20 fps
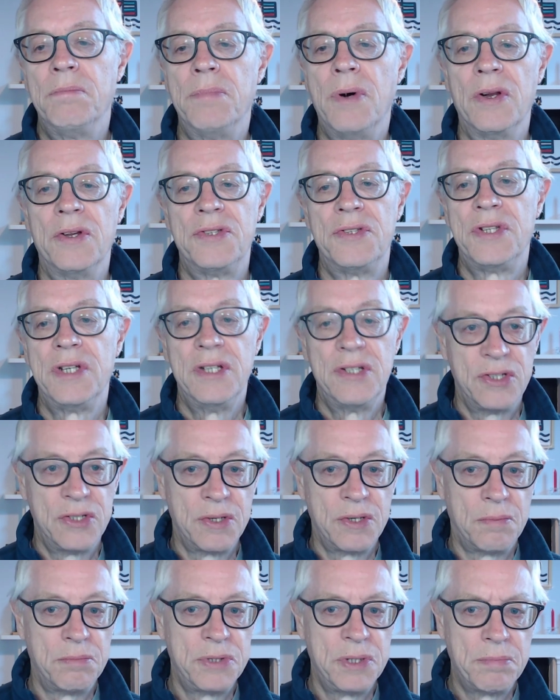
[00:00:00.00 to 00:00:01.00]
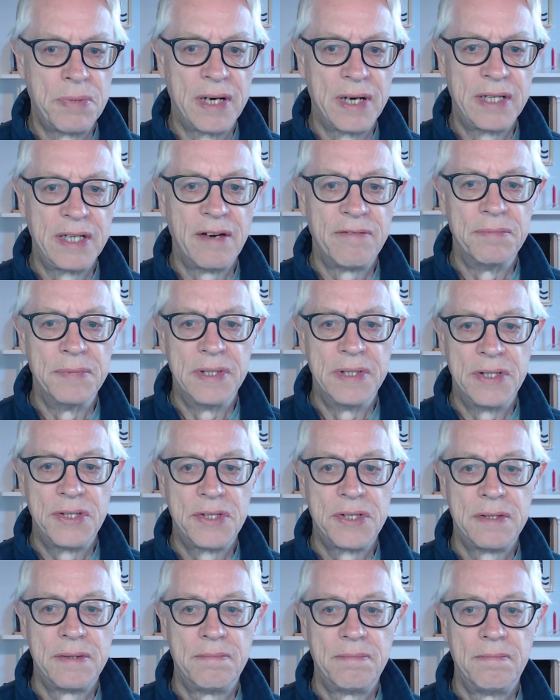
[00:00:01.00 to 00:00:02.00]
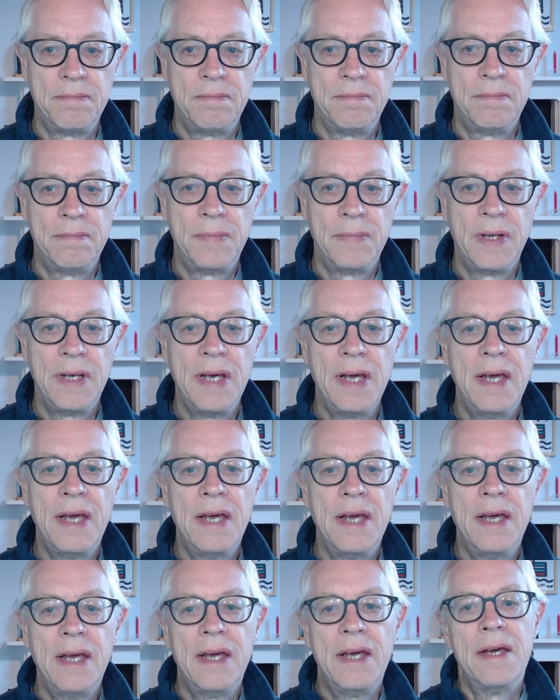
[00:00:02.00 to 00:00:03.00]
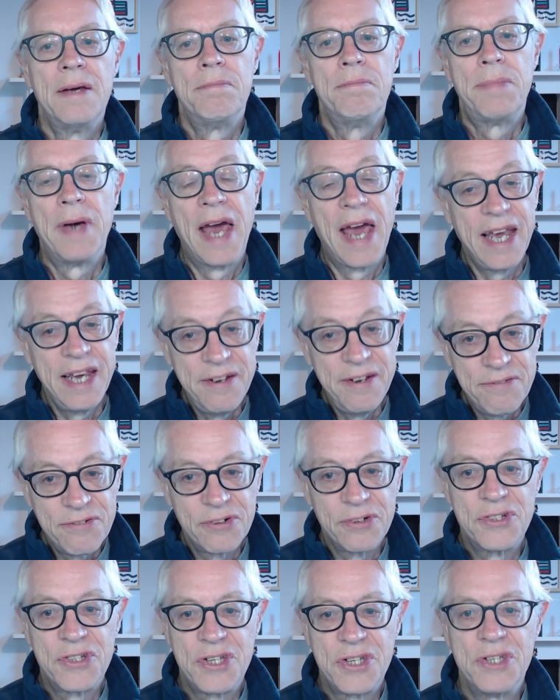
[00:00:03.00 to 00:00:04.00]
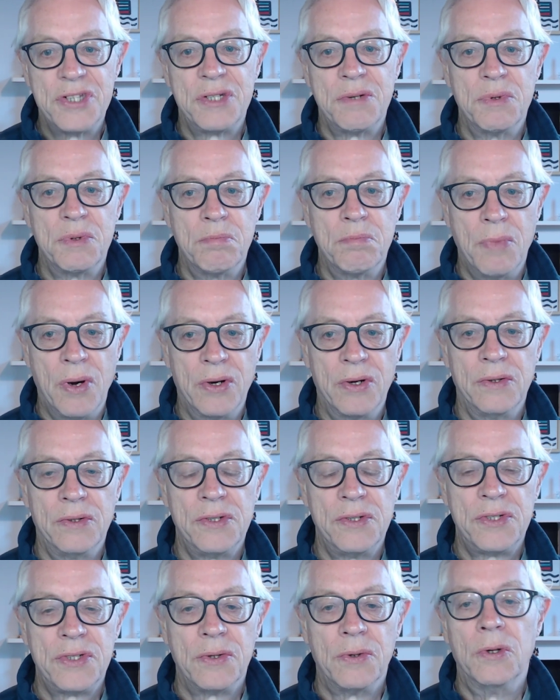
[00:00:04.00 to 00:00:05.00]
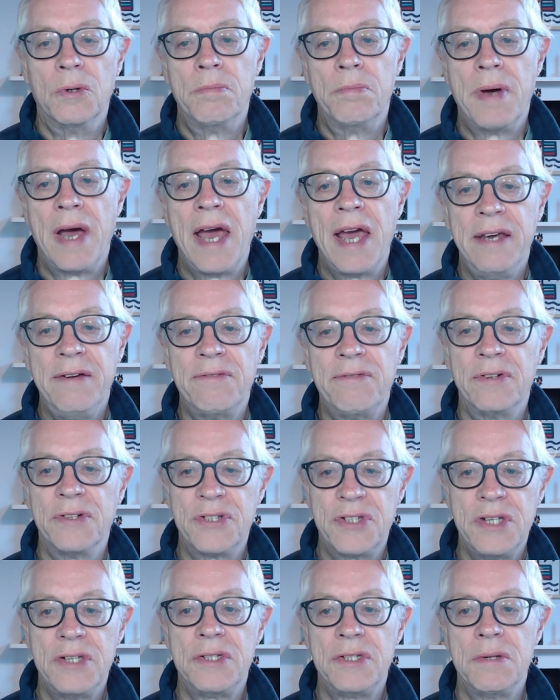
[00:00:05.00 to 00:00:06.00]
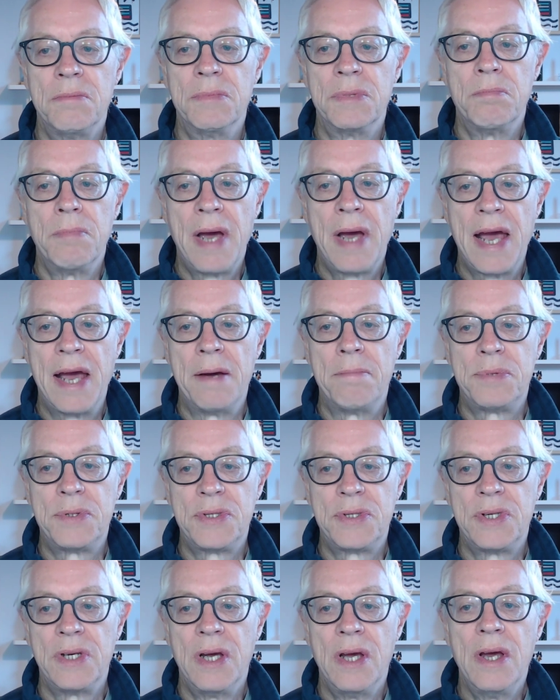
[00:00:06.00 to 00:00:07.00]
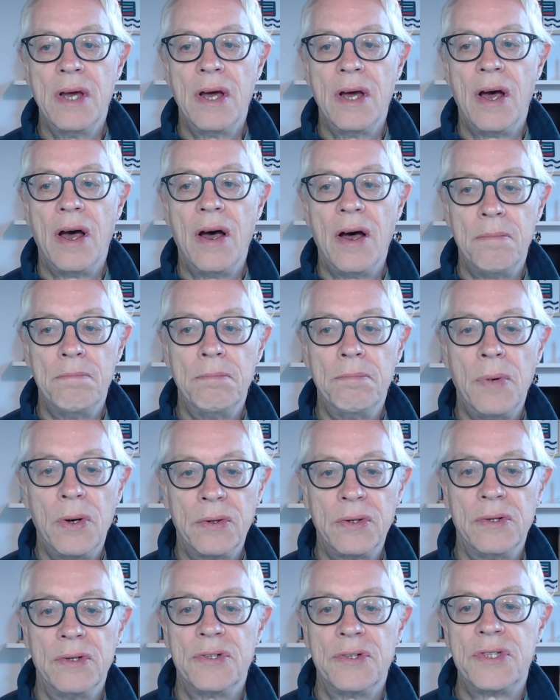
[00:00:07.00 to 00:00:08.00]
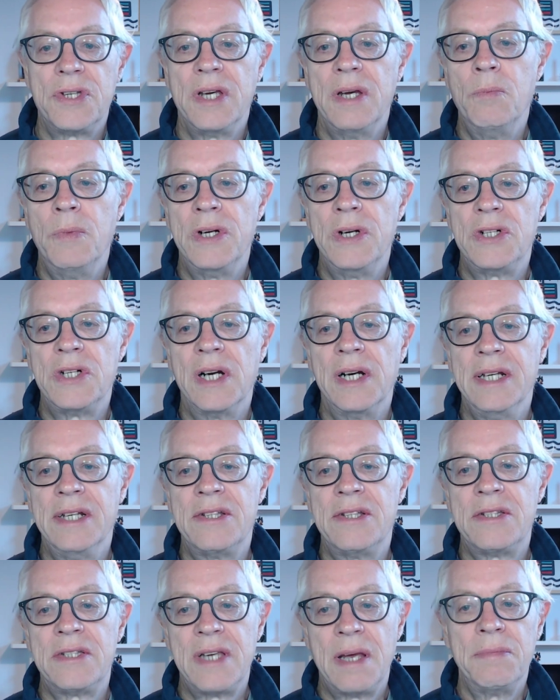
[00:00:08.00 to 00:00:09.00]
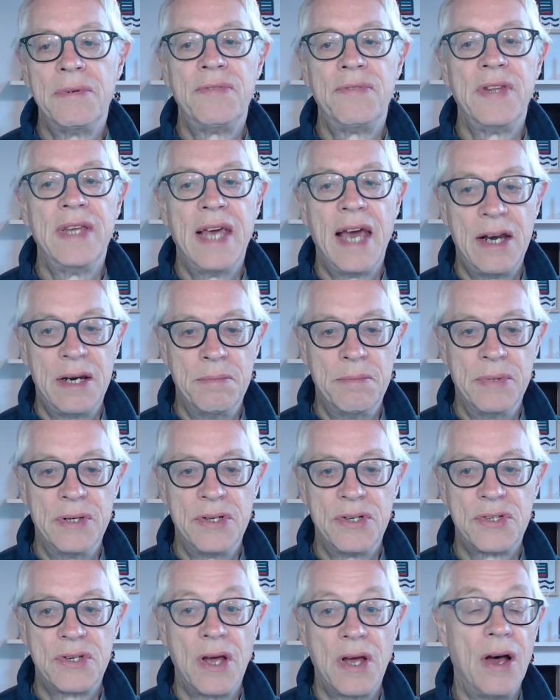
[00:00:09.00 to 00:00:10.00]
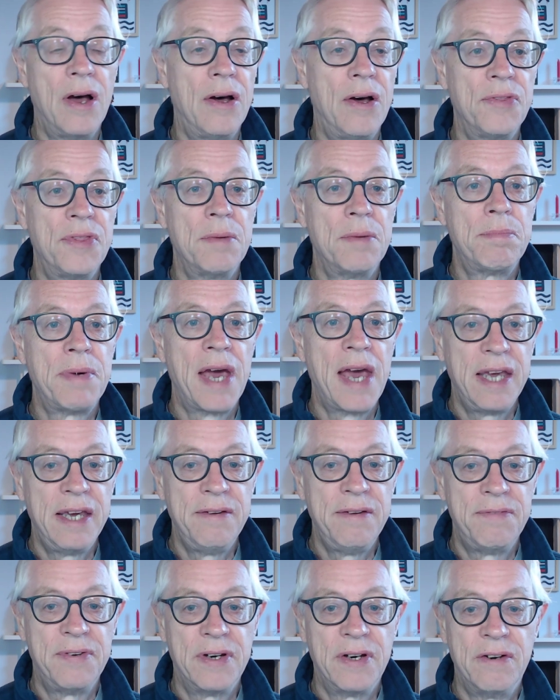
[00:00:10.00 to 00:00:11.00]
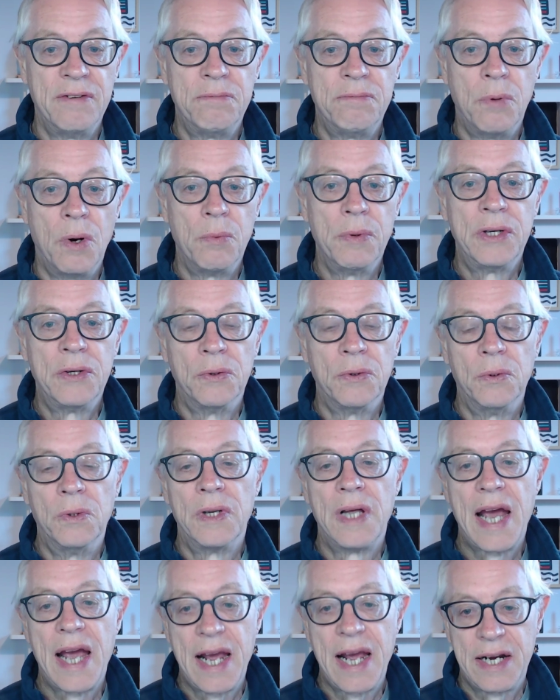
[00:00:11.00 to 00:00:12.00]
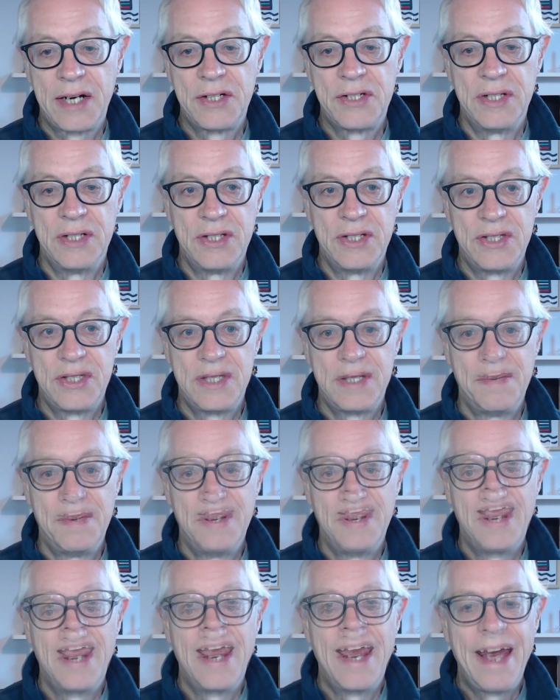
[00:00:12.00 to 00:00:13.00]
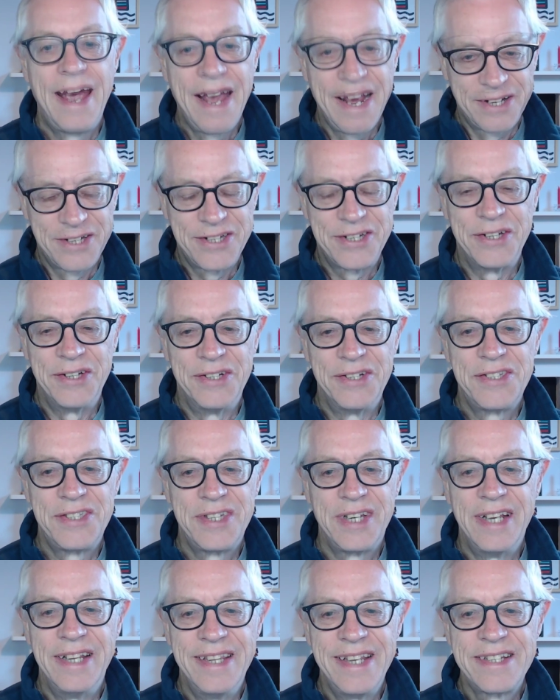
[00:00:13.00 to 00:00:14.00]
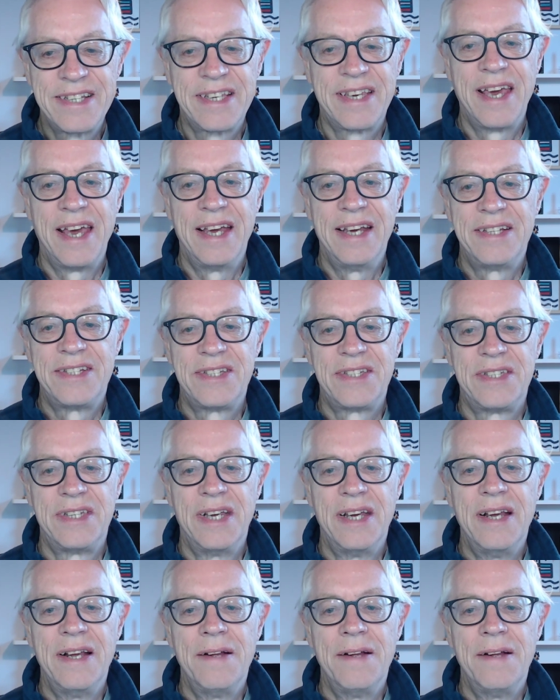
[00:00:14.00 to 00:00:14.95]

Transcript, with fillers: policies adopted by governments. Behavioural systems models, or behavioural systems maps, are models in which at least some of the elements are the behaviour of what we call actors. Actors, in this case,